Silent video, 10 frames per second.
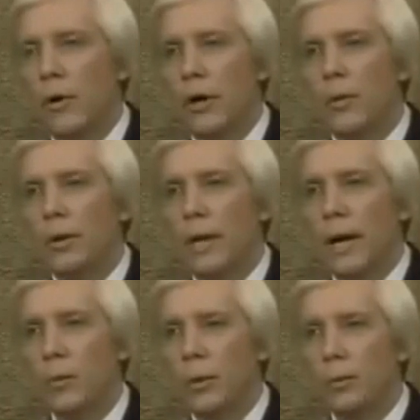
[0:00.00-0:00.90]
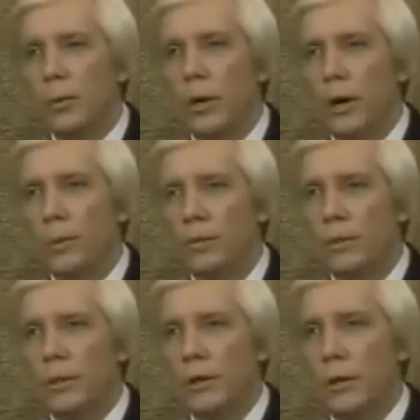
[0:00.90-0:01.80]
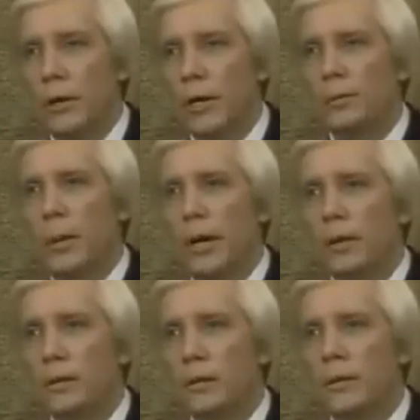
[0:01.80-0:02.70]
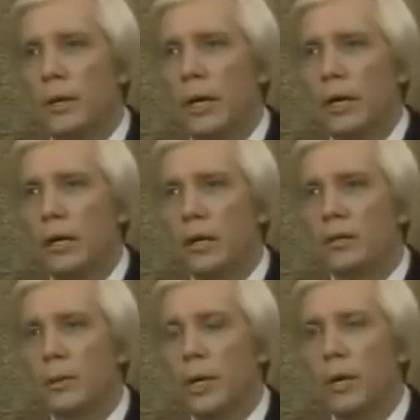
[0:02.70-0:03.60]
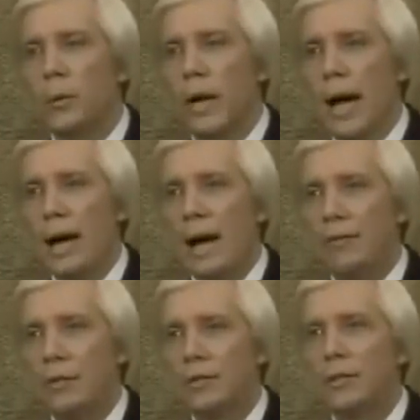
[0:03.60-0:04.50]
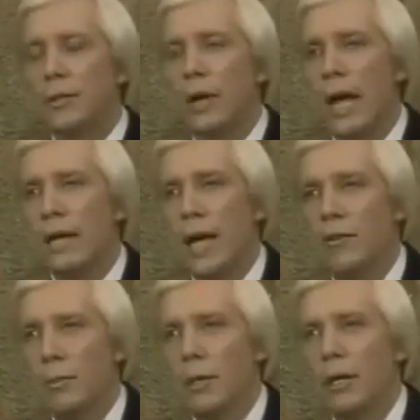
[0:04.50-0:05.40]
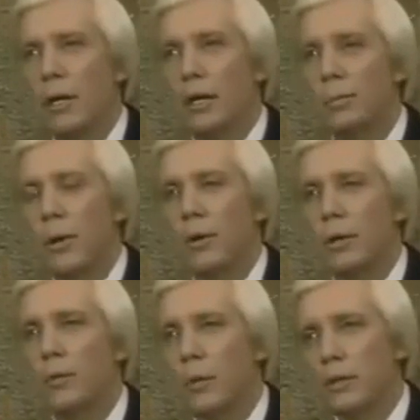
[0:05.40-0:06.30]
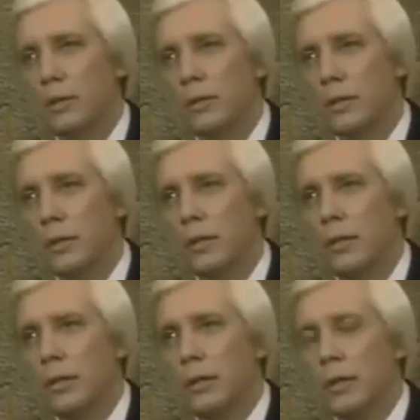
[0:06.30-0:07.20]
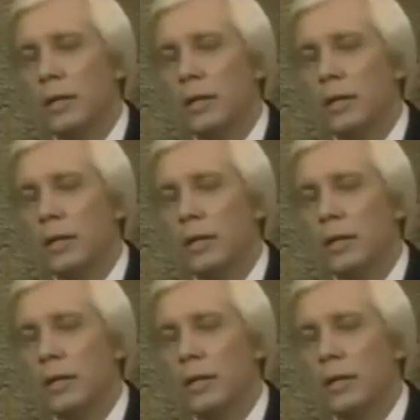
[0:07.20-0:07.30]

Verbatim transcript: it would have already run down and we'd all be sitting here in an icebox, okay? Well, so we're not, down. Obviously, so it had to have a beginning, and apparently recently.